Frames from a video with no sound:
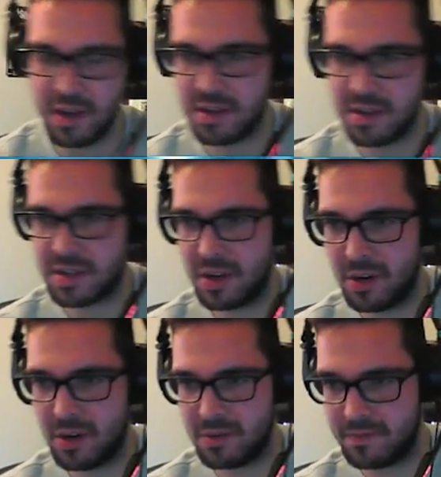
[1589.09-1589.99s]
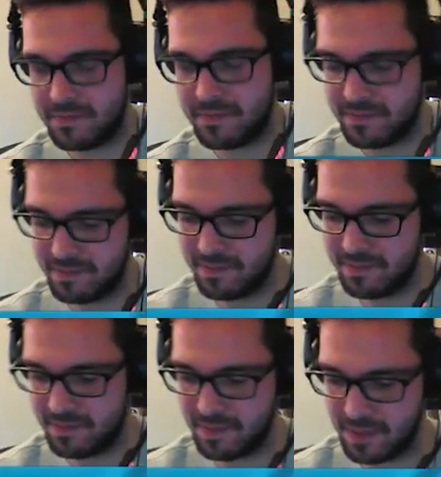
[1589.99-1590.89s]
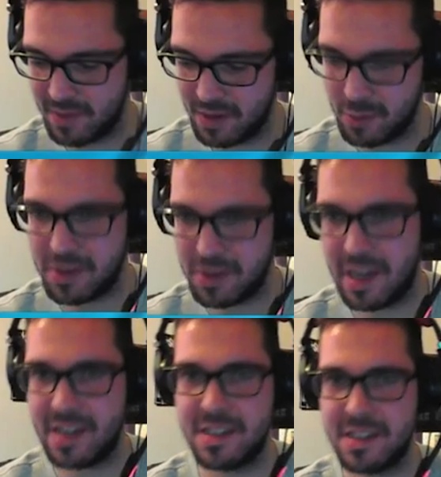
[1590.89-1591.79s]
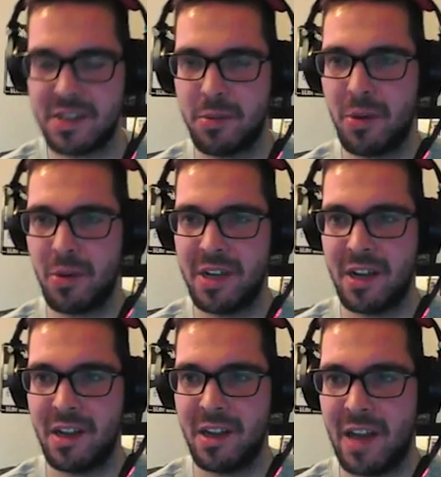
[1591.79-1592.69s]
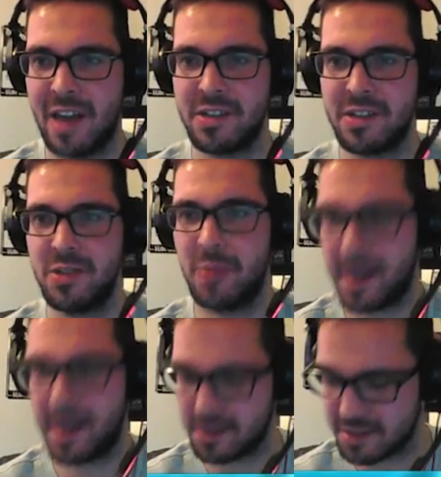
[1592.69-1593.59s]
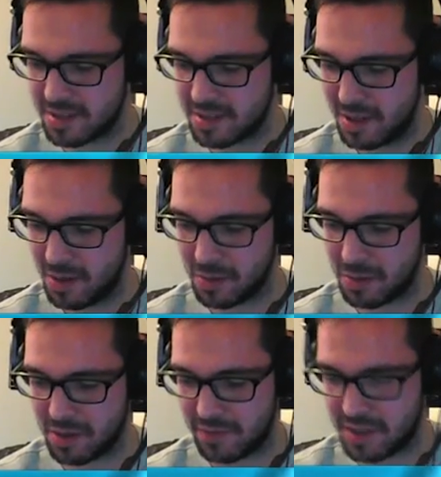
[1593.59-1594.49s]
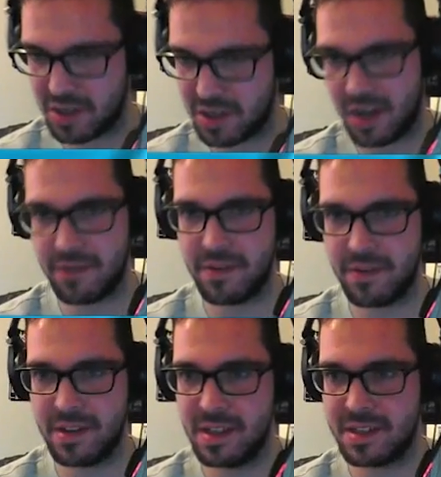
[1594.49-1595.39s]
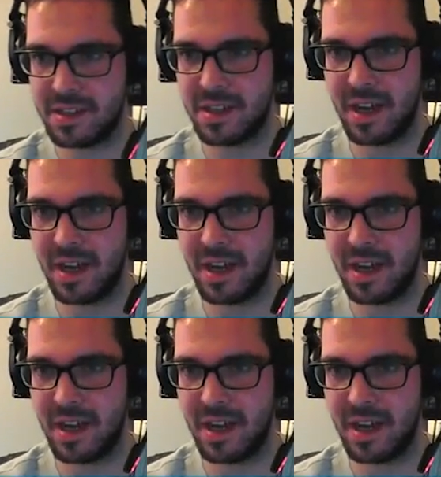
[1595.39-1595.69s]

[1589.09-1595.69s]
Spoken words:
So, with that, a disappointing last two battles, we're gonna finish off this